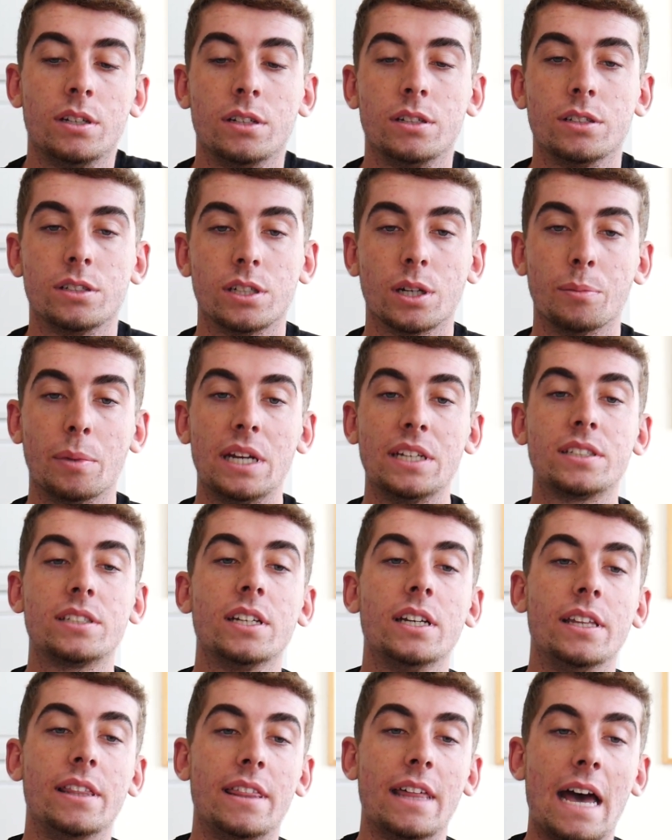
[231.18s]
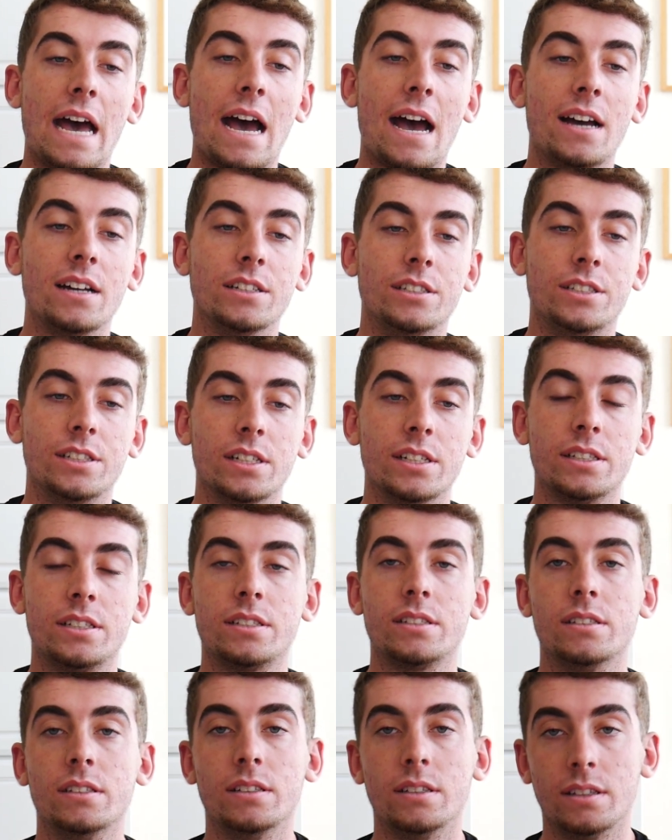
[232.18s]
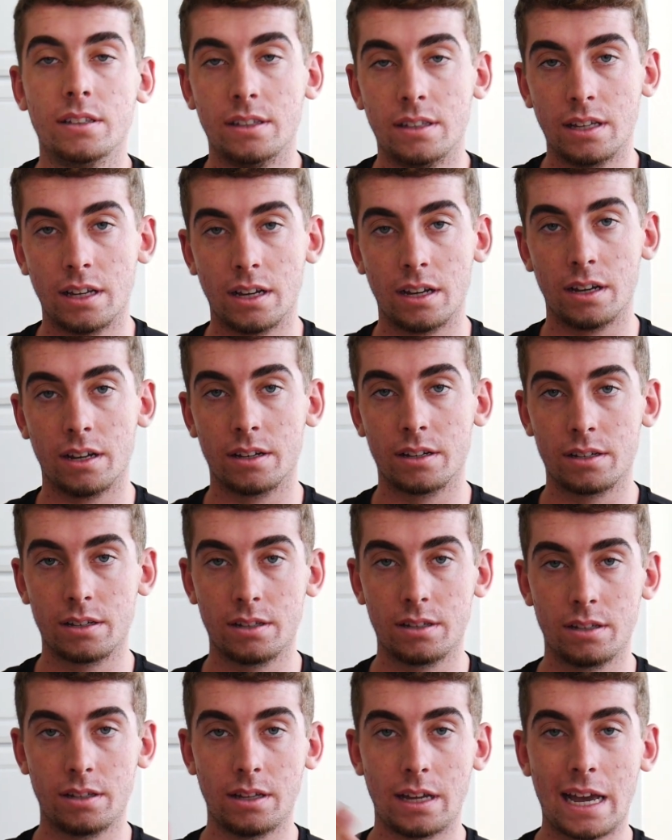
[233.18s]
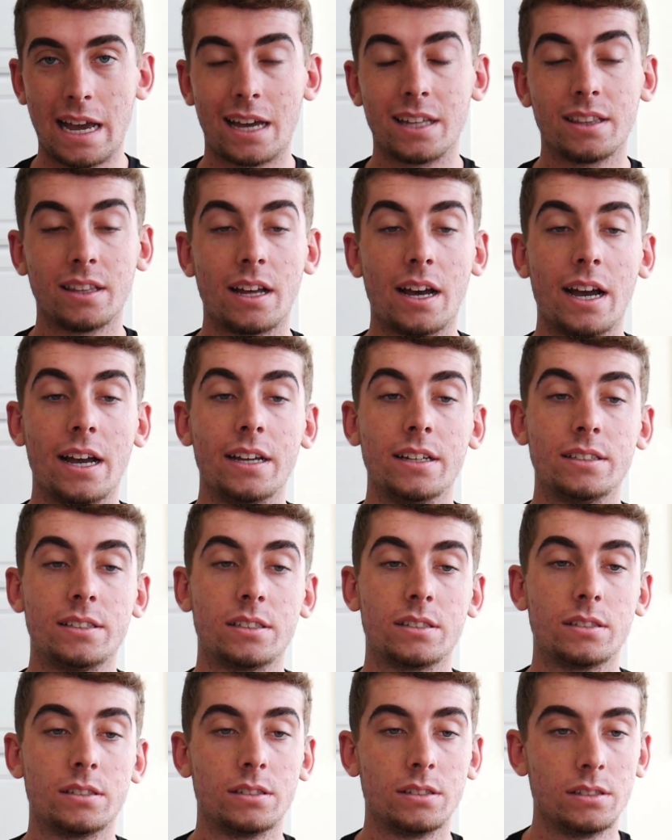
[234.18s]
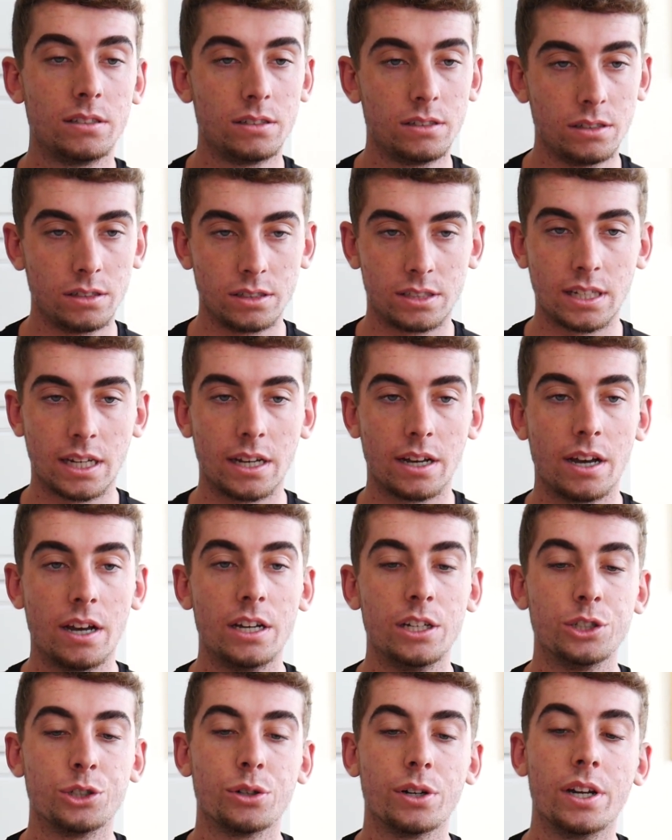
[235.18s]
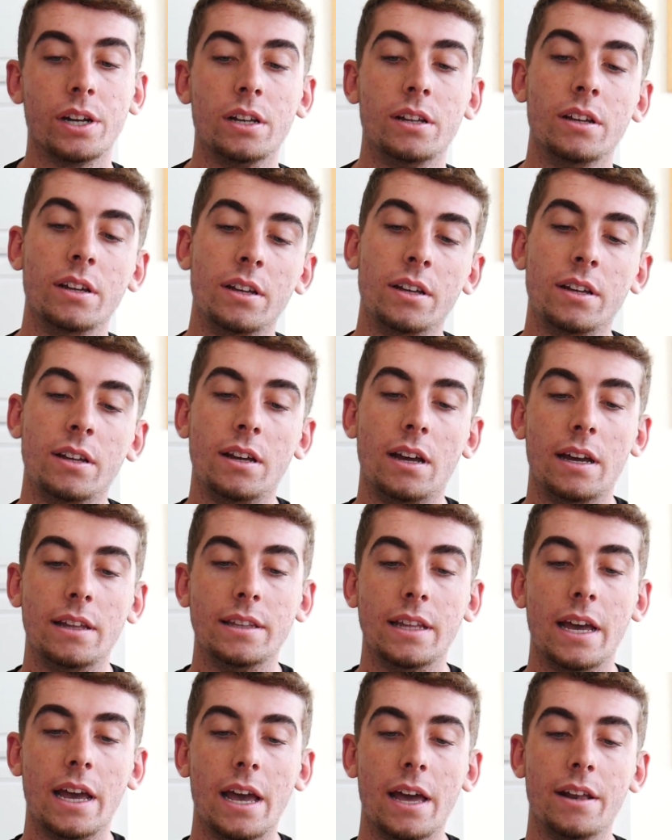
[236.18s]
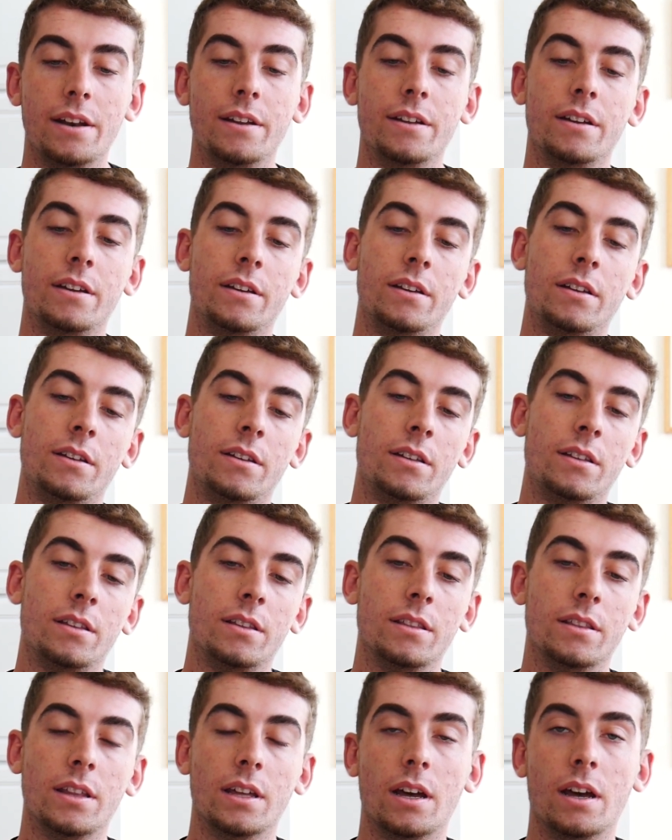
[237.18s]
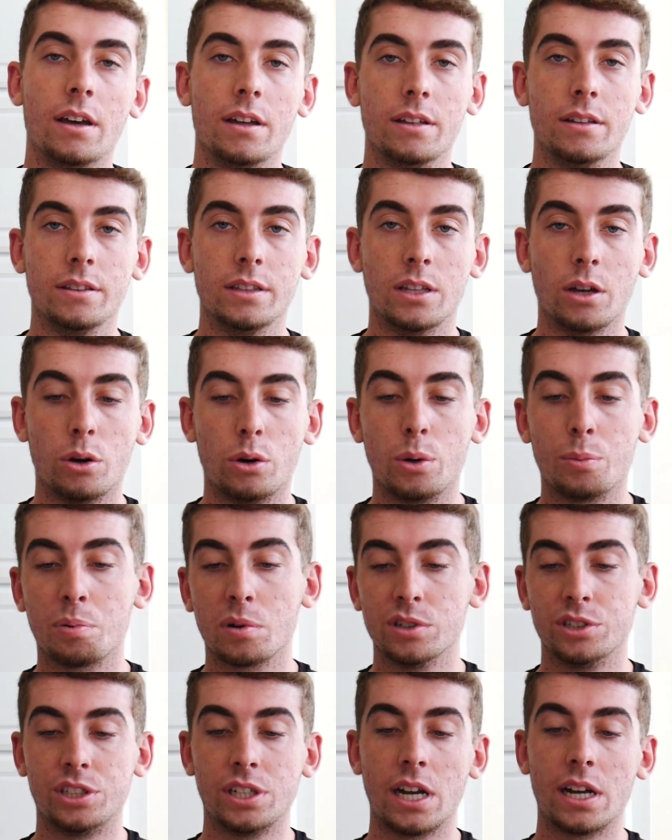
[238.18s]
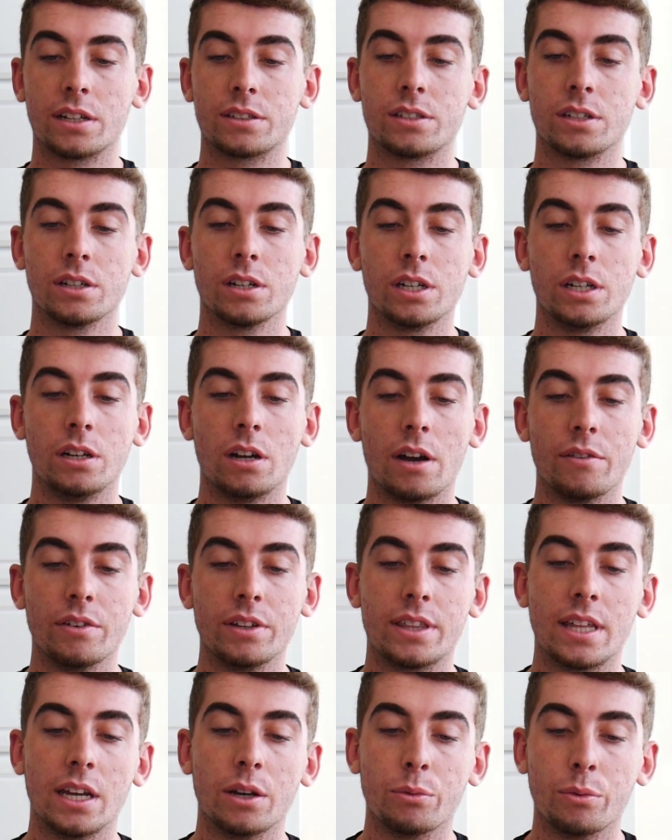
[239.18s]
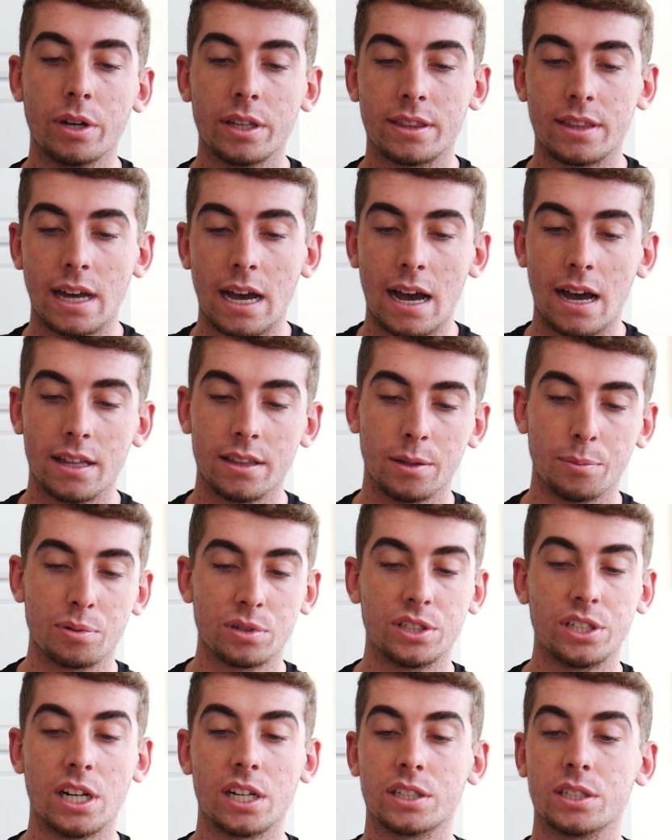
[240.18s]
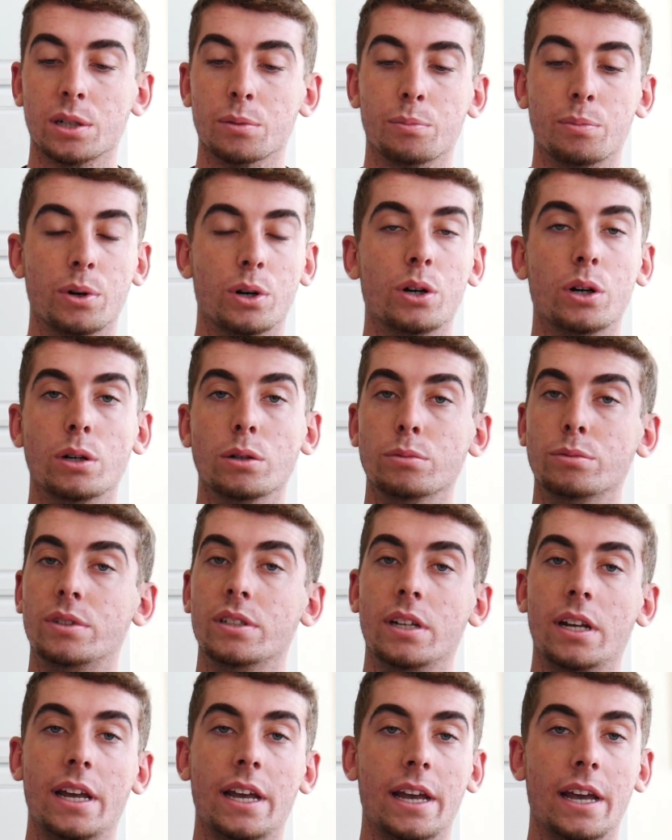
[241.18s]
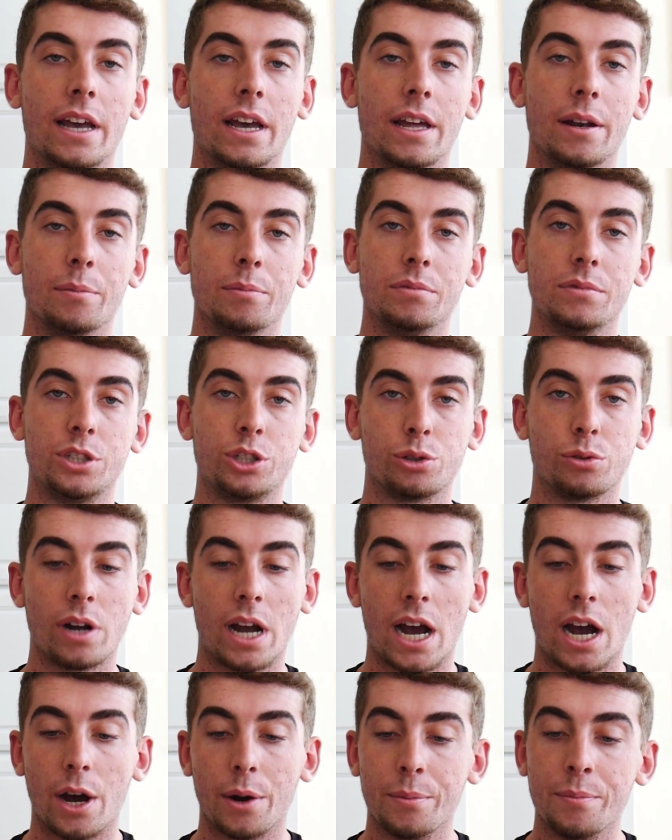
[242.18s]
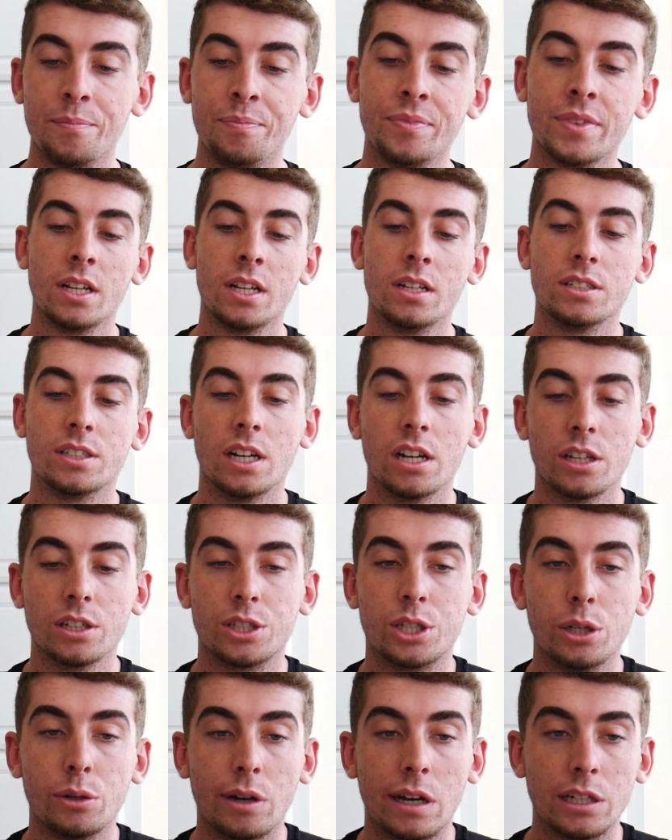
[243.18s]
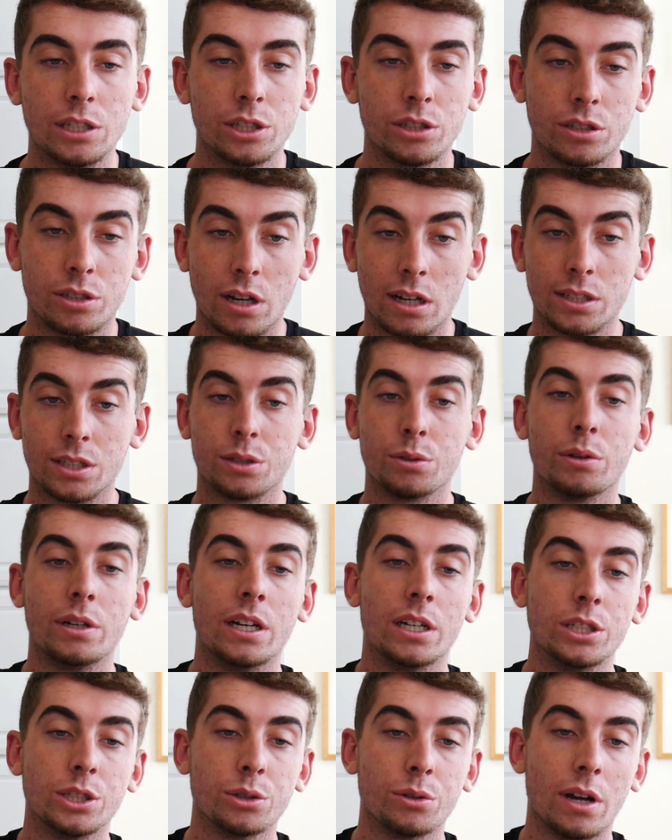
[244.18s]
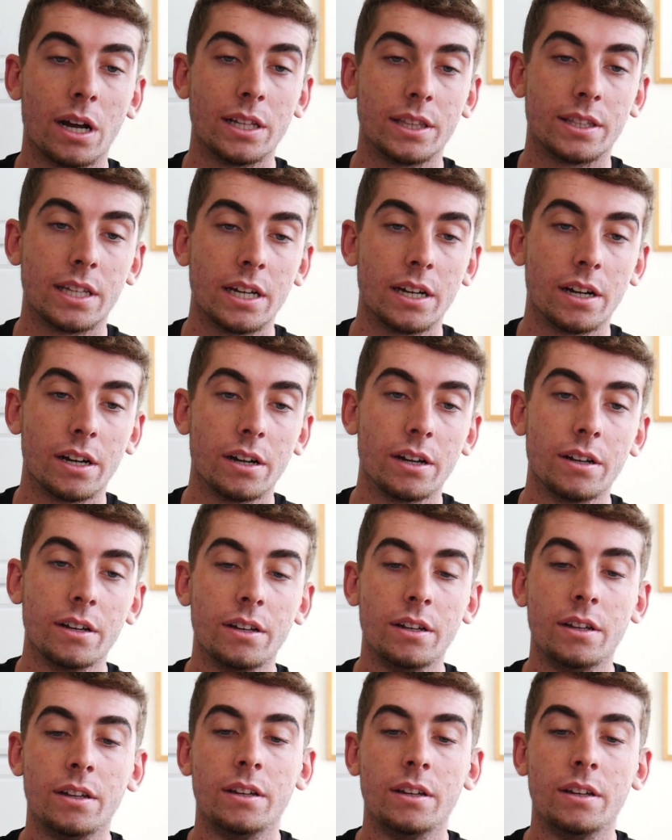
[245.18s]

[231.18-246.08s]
So basically that, just the headlights, you could say 100, and then the whole projector, everything with that, the projector bulbs and shroud, is another 200. So that's 300 right there.